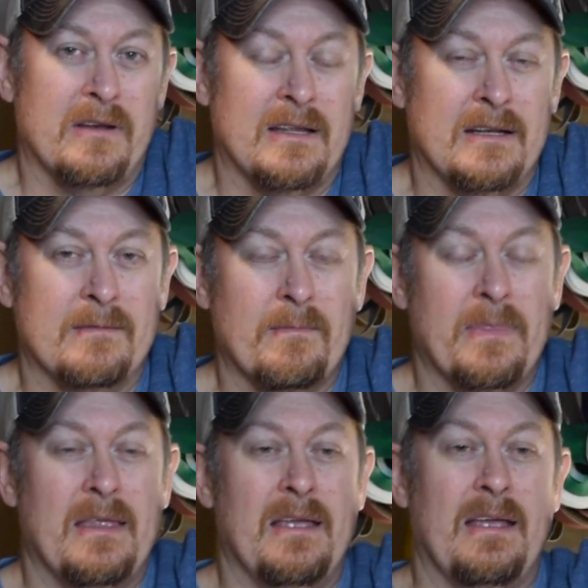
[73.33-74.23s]
and
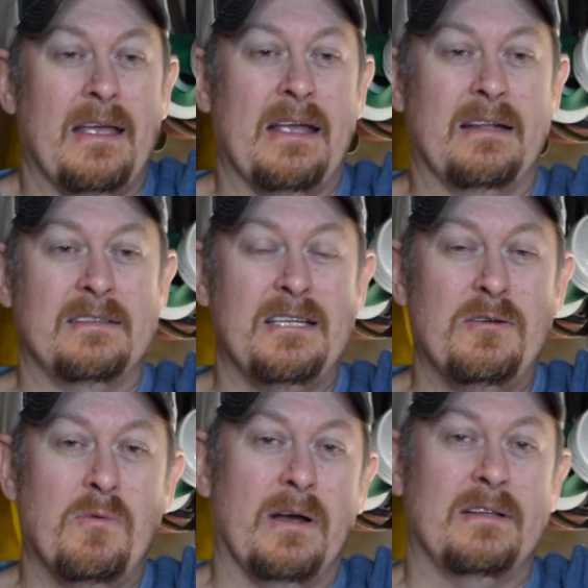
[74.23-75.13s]
see
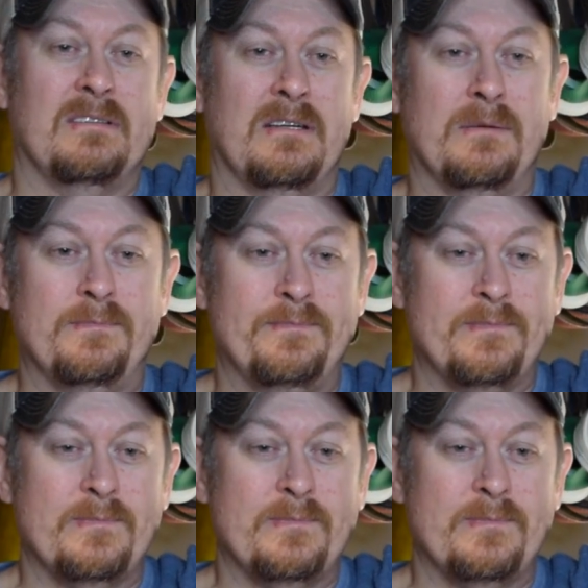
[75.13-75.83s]
what some